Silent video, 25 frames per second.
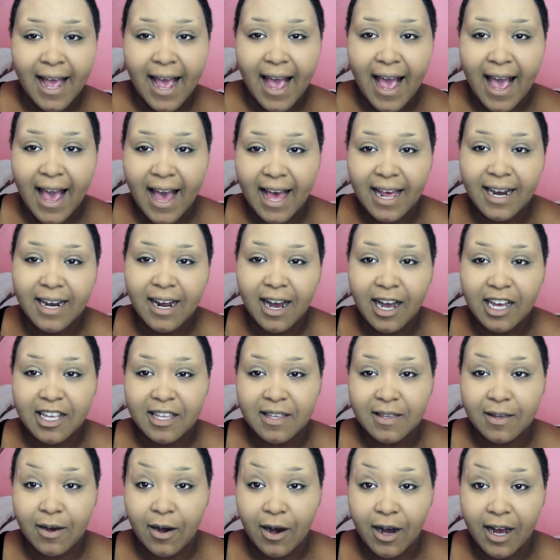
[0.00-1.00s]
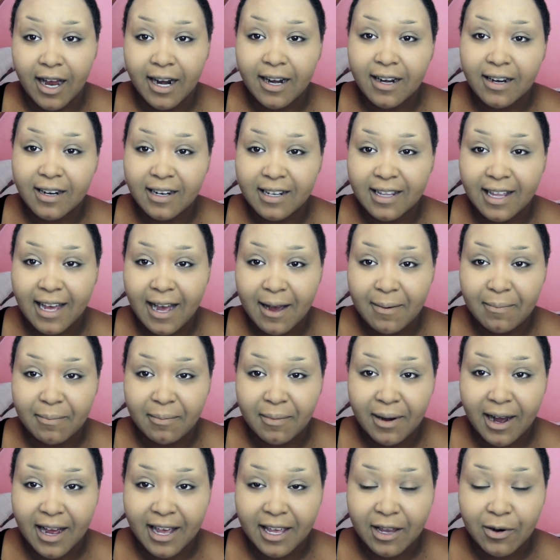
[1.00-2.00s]
and I thought that
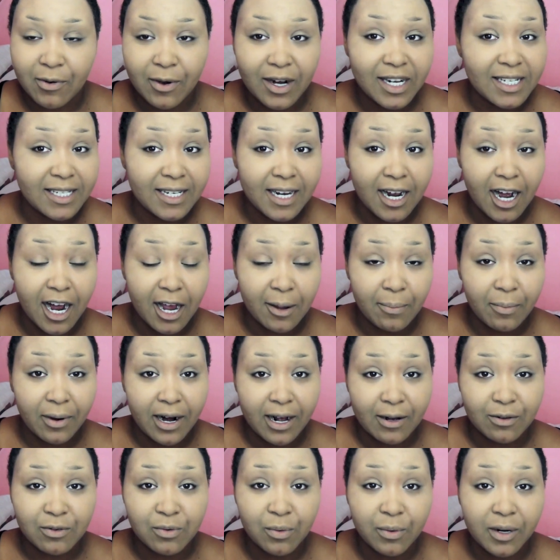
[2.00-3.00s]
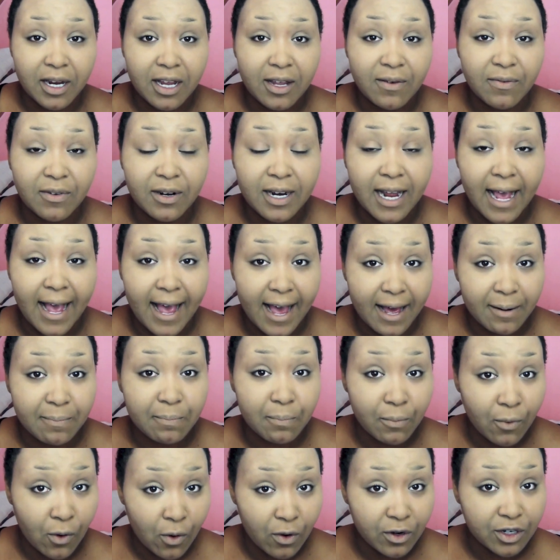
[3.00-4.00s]
my crazy eyebrows would even add
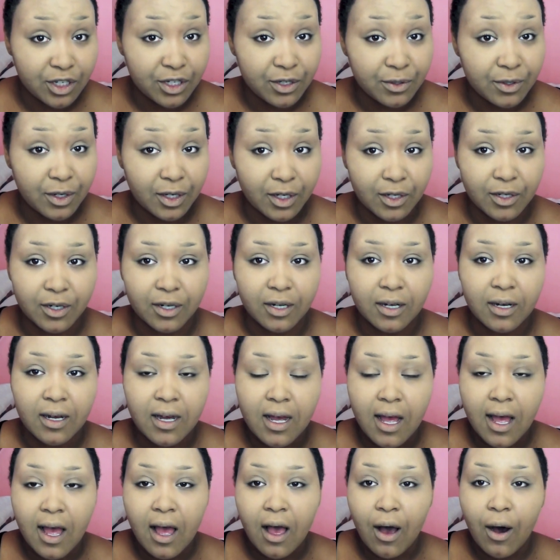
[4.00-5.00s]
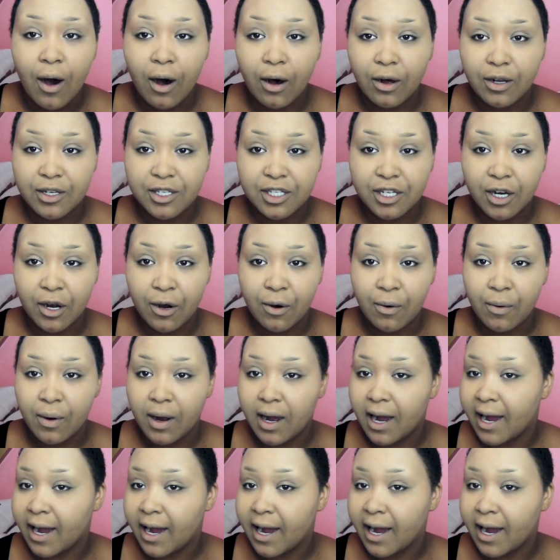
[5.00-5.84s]
more to the look. Also,